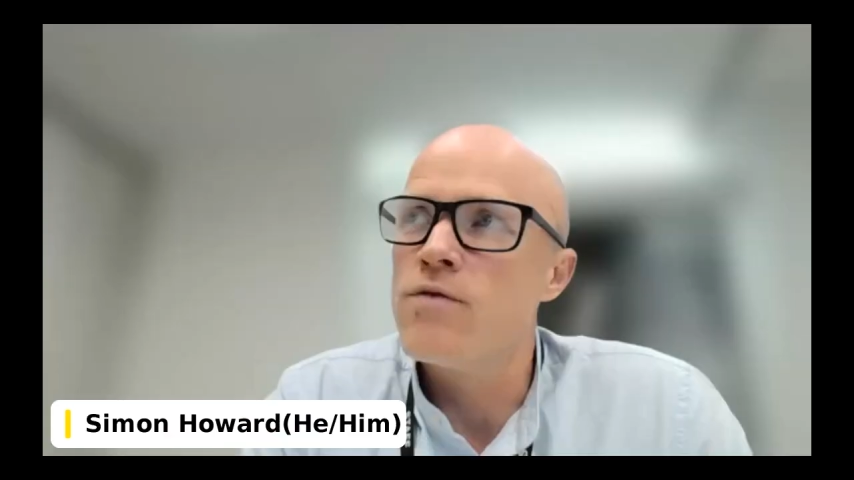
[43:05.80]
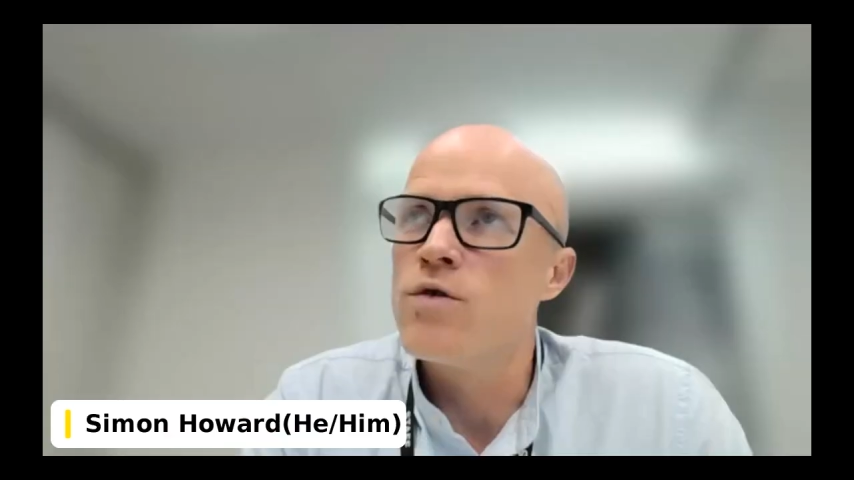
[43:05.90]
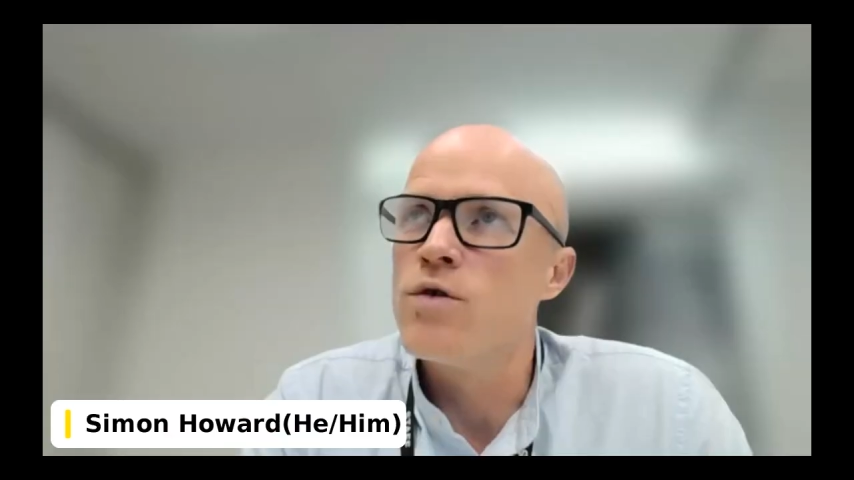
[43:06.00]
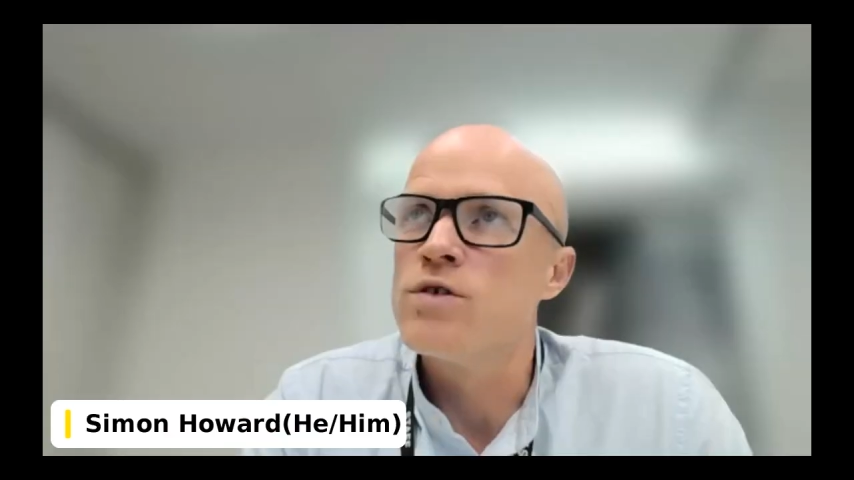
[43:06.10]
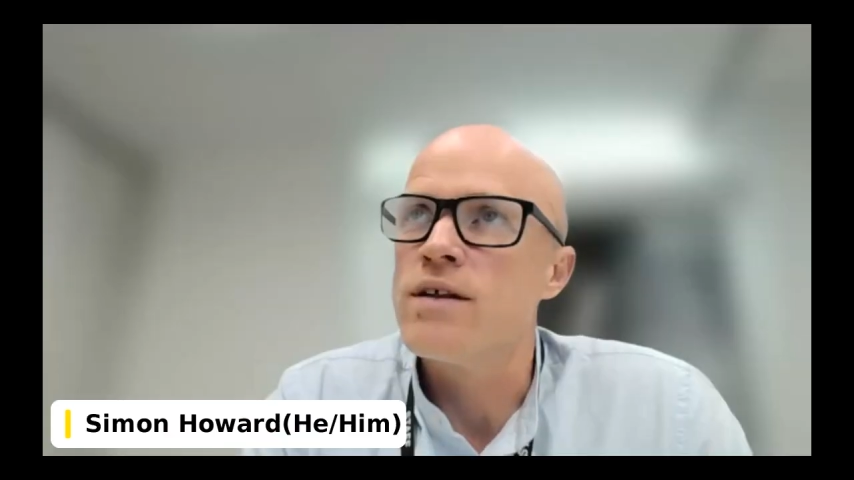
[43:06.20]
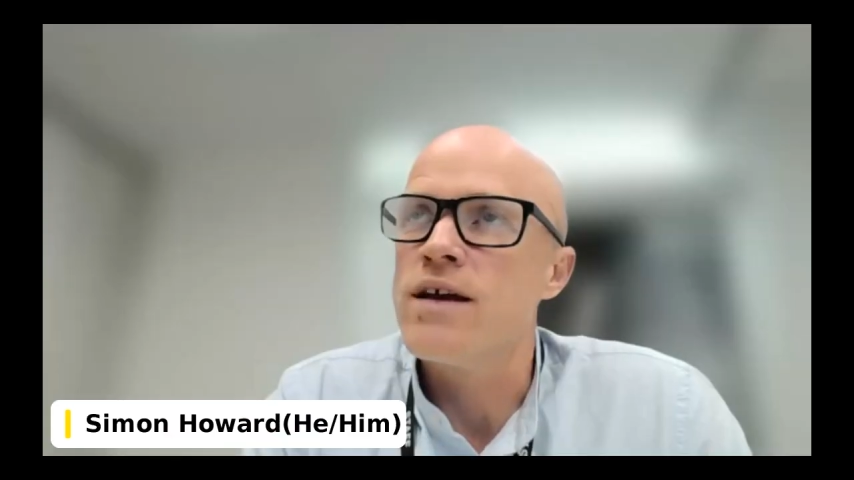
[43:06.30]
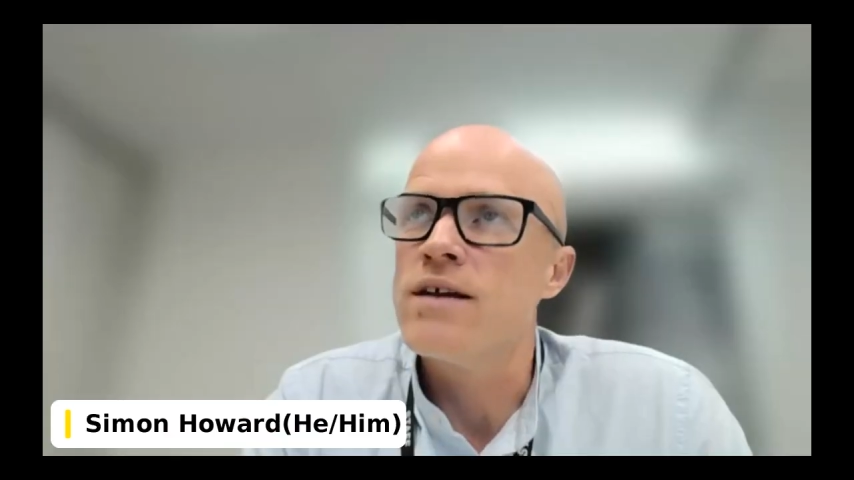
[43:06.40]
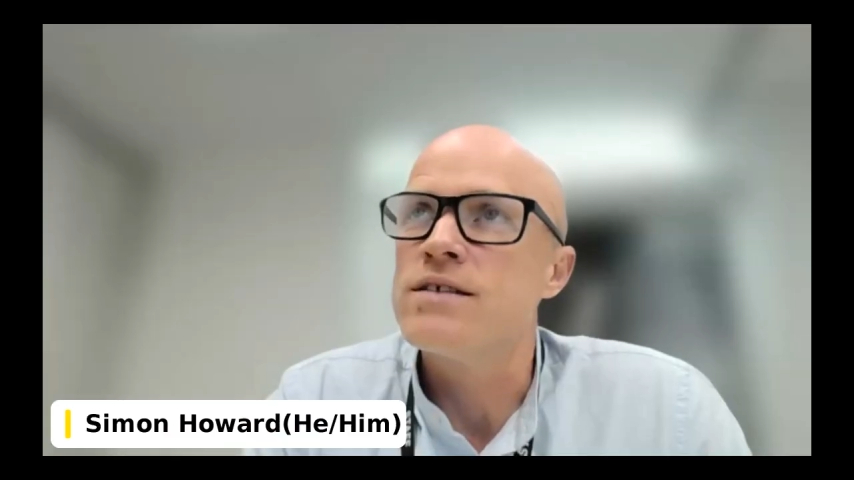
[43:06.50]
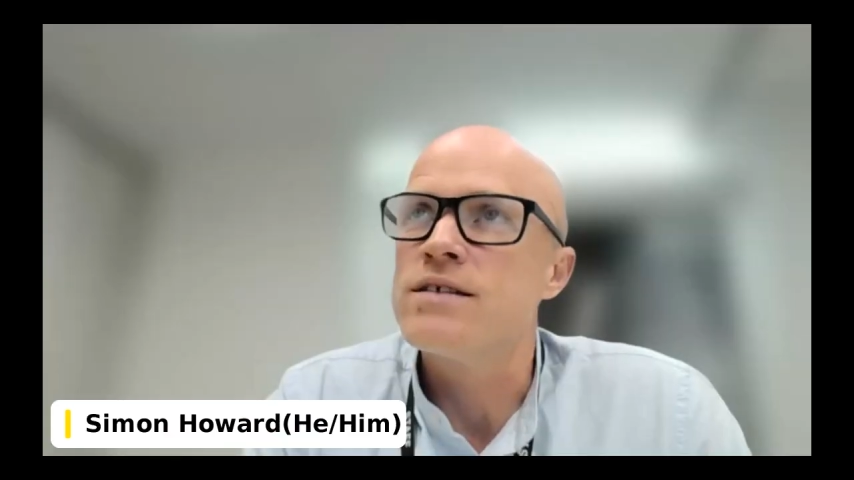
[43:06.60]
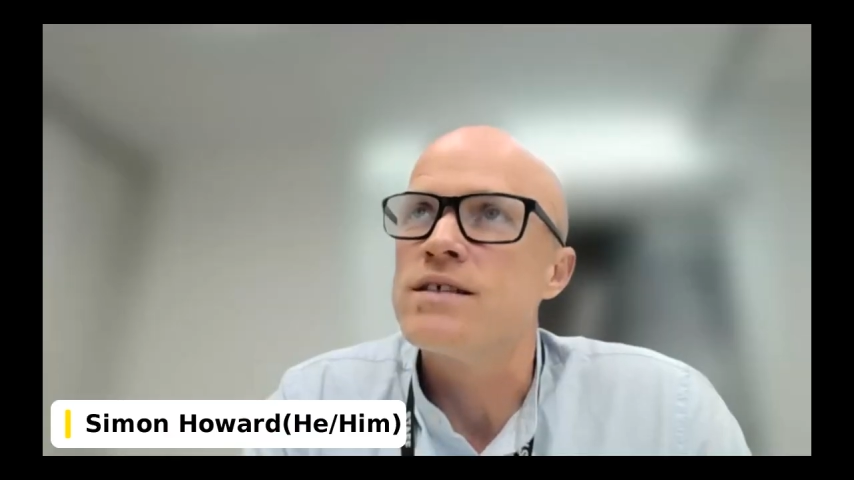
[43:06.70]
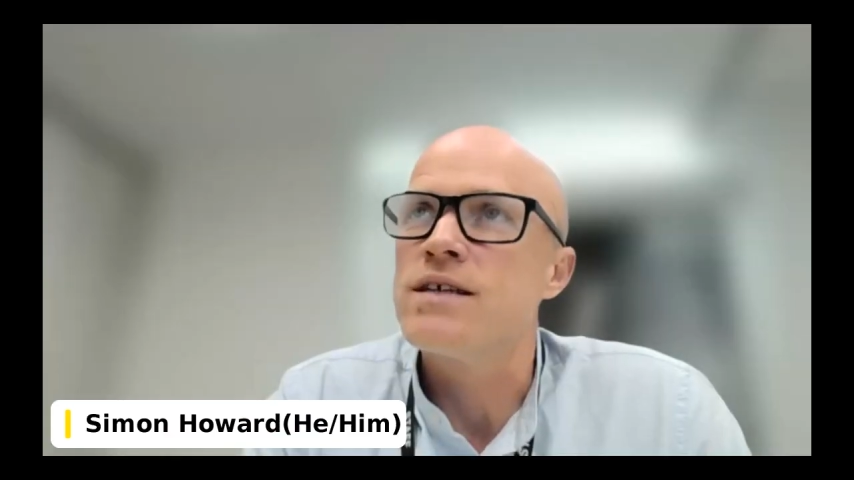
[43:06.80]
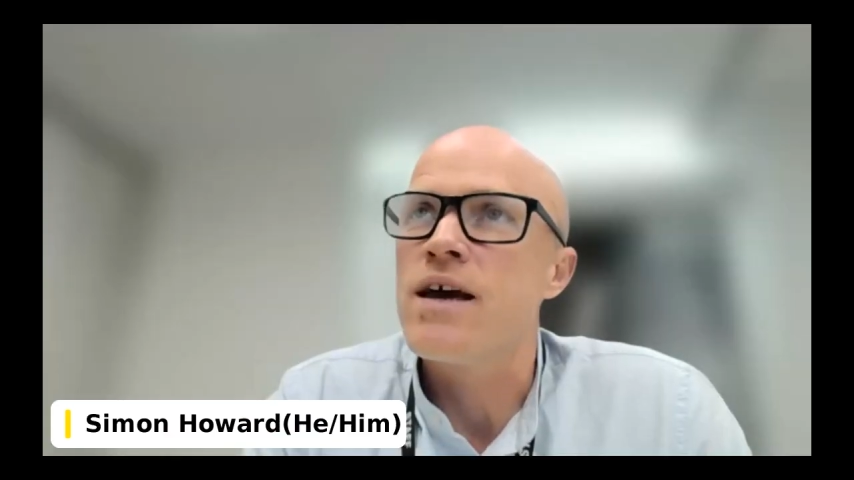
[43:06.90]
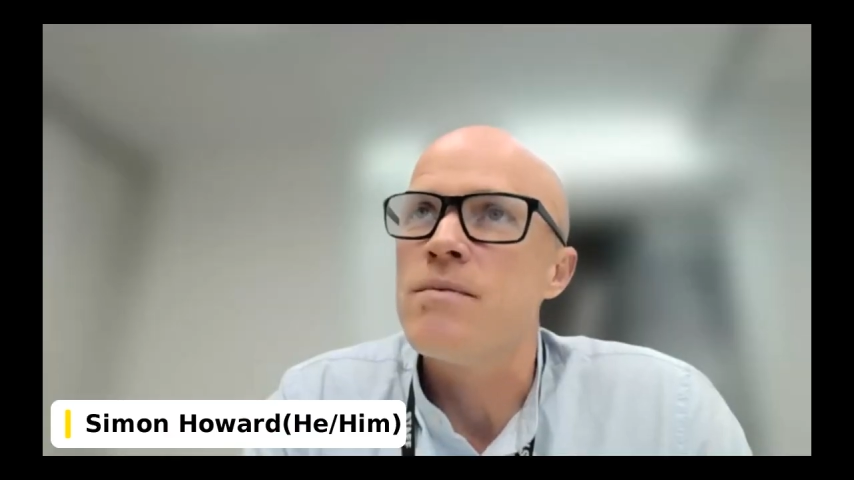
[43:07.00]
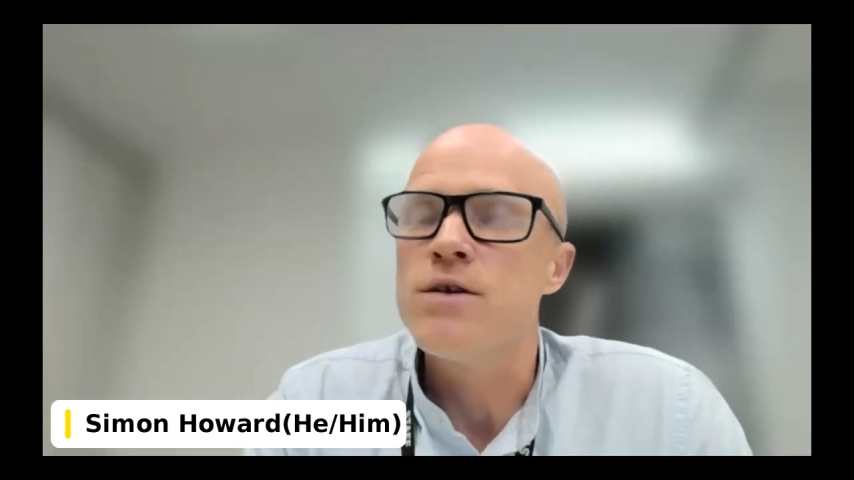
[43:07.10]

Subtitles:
no, of course. And the answer is the same.